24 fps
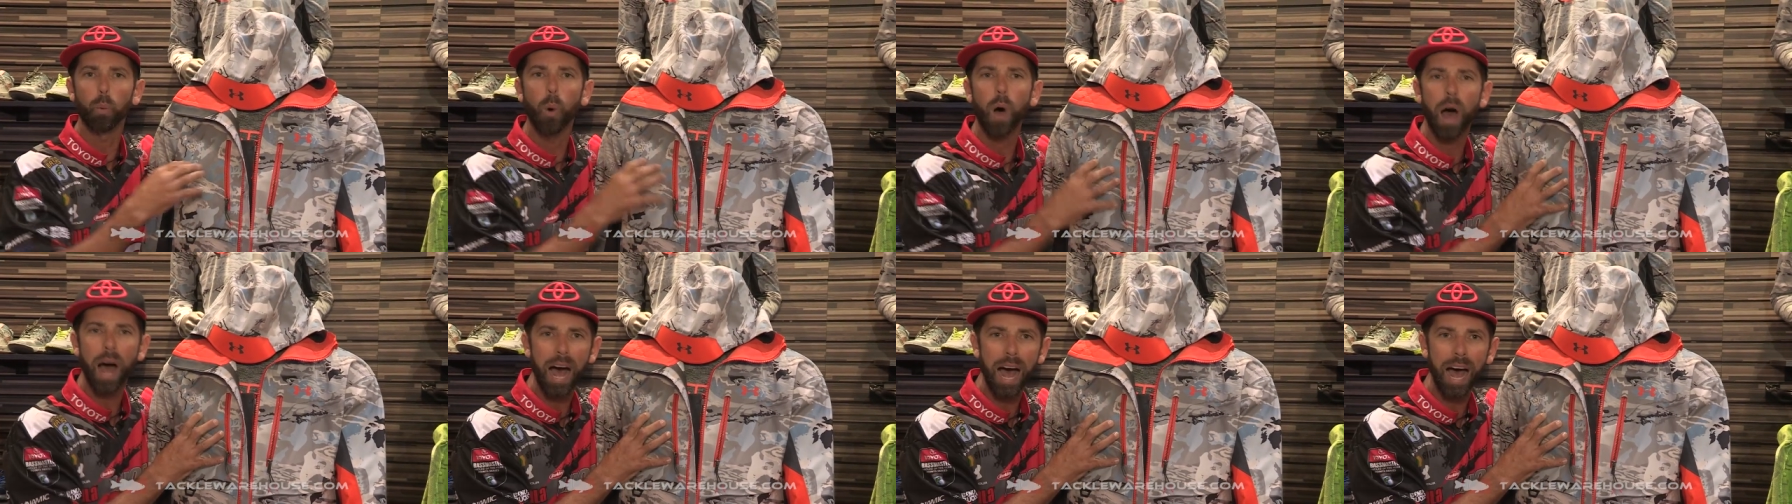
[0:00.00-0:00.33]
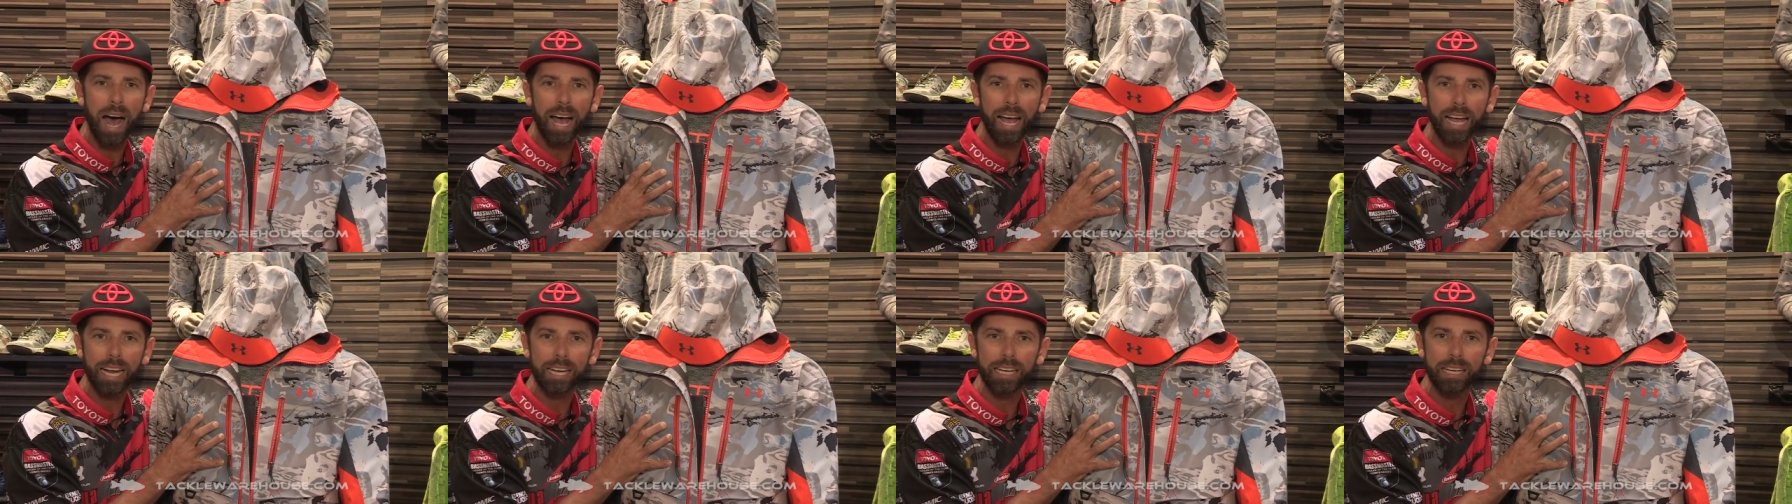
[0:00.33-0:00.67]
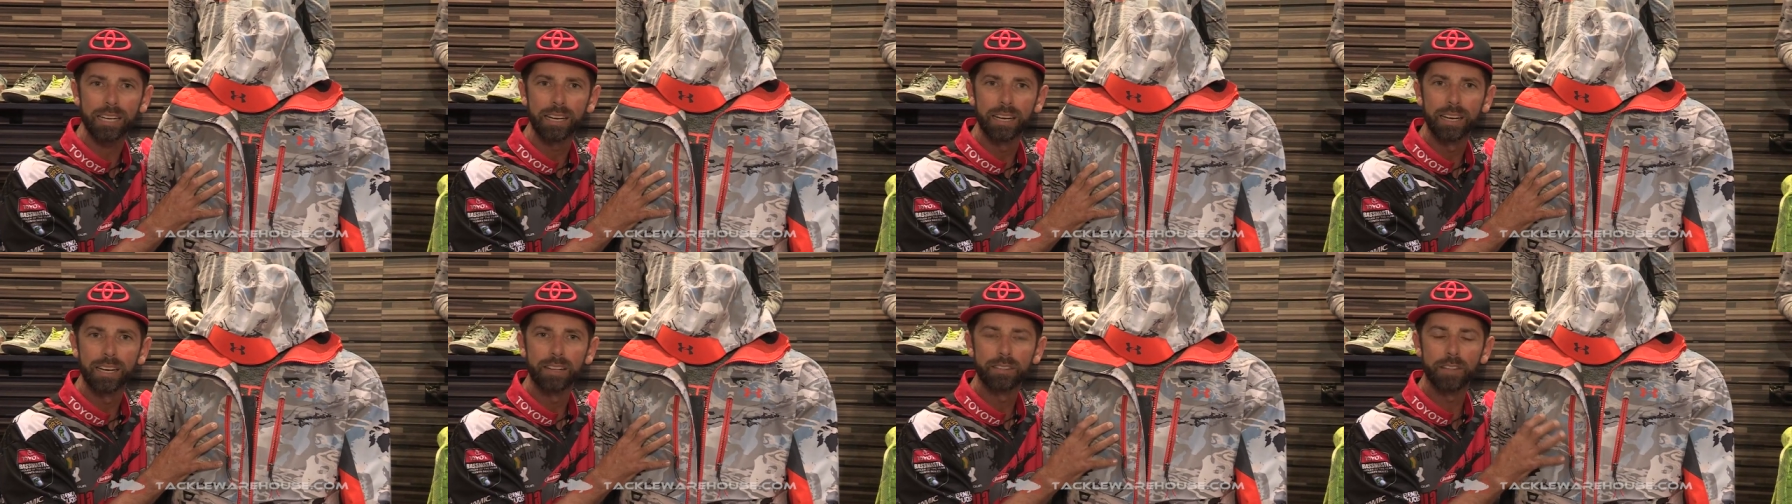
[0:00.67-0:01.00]
why
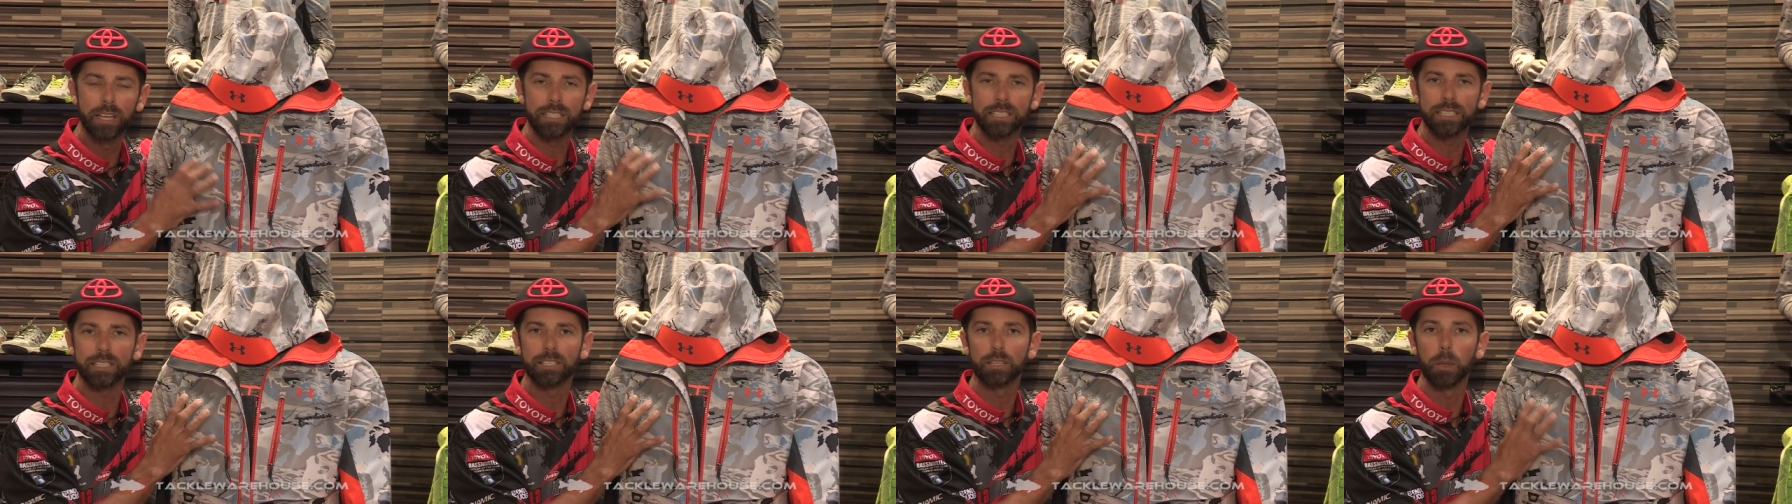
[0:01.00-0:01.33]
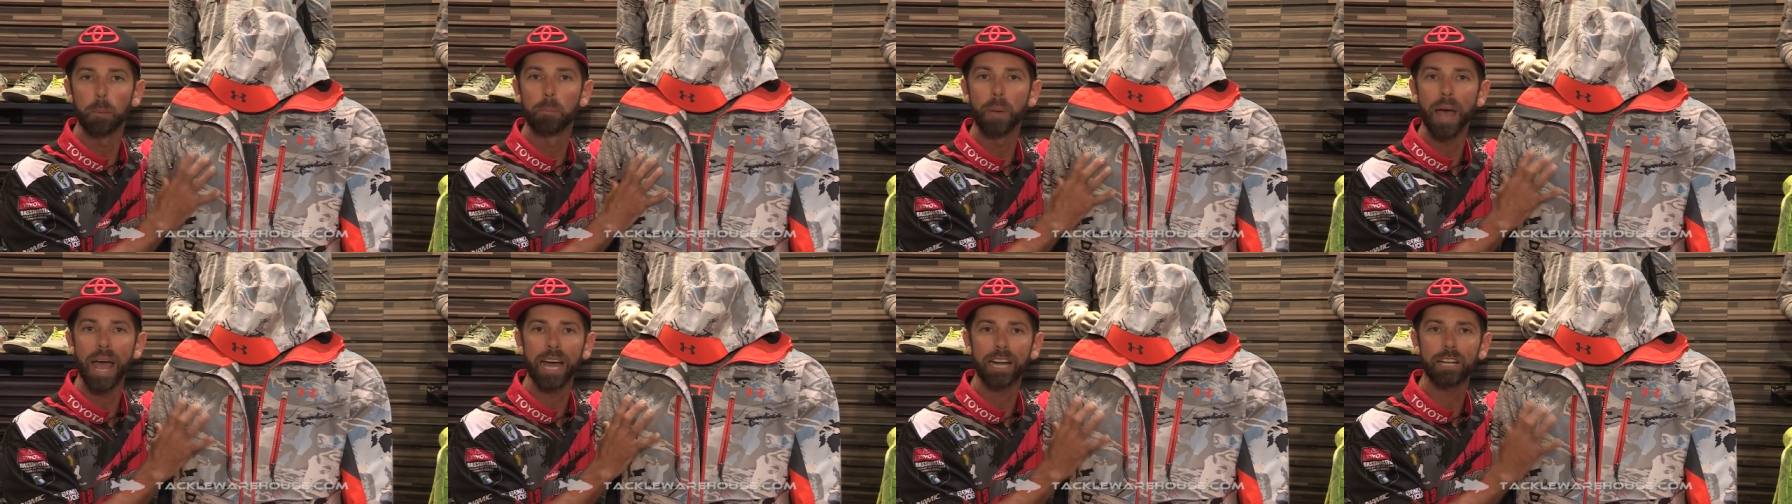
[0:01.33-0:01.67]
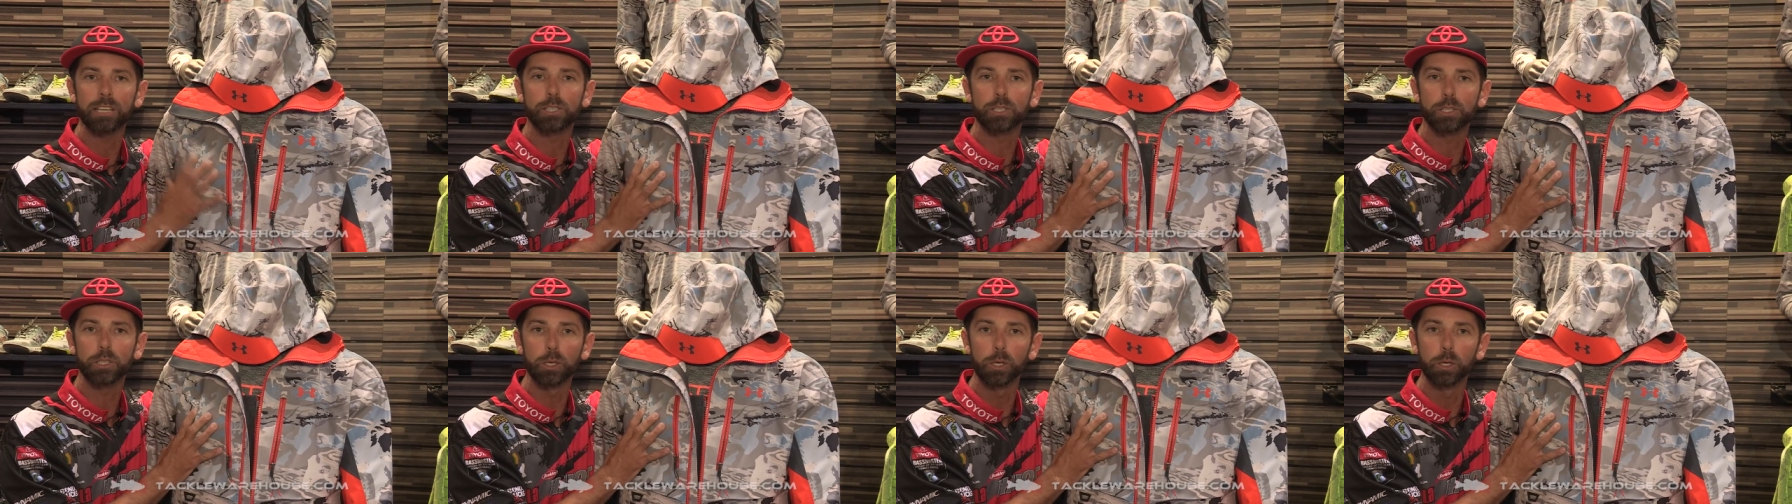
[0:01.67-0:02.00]
this is the
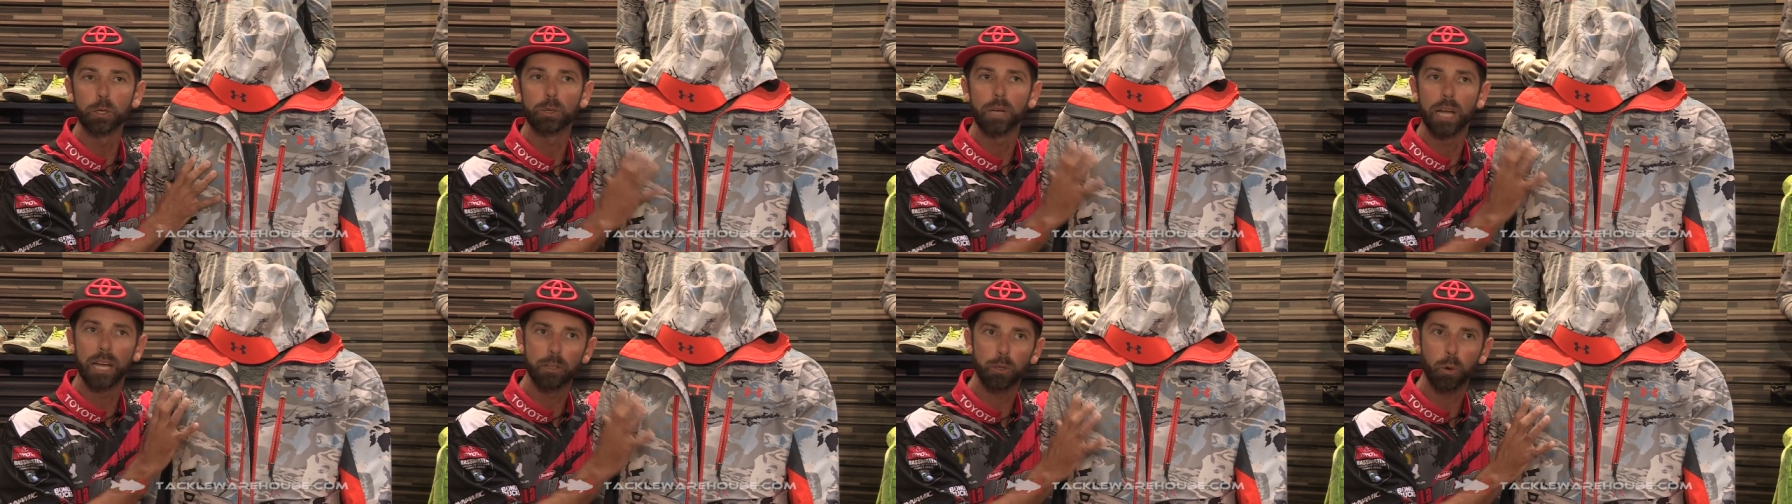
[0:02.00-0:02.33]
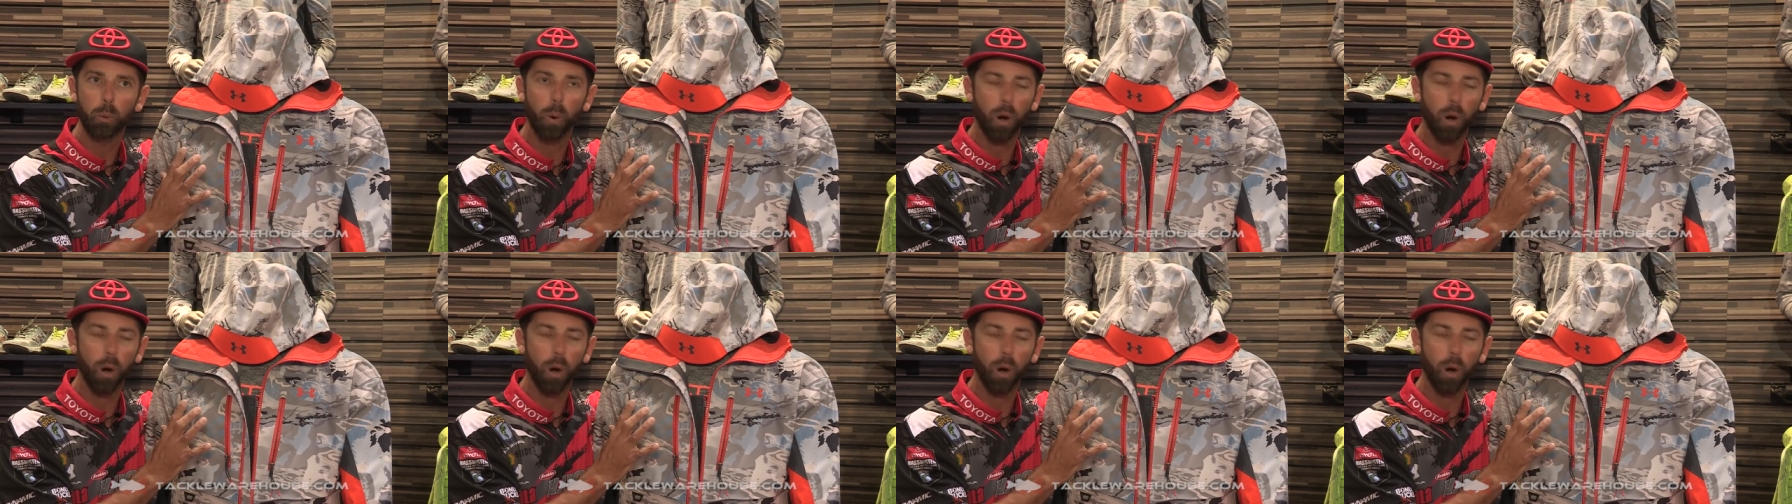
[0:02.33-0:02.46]
baddest suit in the